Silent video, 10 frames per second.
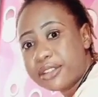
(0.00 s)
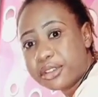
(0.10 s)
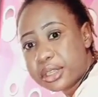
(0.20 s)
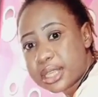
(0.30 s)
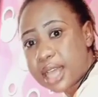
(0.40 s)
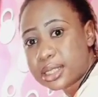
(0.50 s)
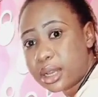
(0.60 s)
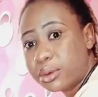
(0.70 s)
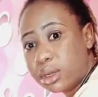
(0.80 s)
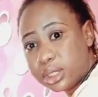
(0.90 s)
adults that
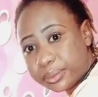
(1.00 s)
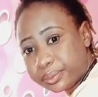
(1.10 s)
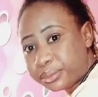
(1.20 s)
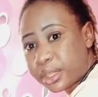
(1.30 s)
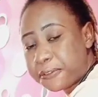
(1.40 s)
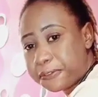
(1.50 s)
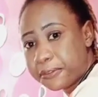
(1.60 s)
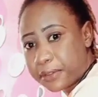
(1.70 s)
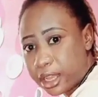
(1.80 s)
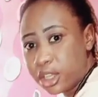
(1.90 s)
are running
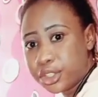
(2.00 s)
fever.